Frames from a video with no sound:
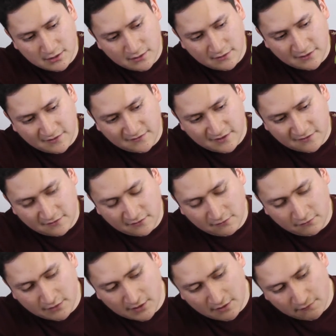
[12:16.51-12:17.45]
That's actually
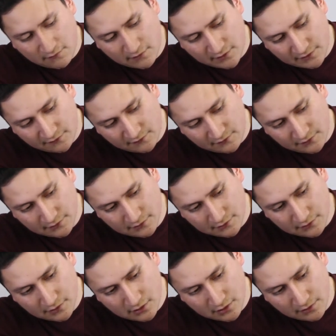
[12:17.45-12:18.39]
what I wanted
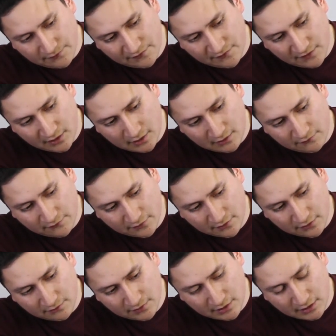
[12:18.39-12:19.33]
to obtain
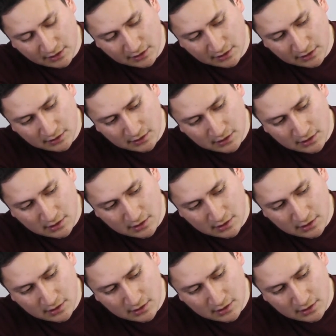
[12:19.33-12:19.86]
from the beginning.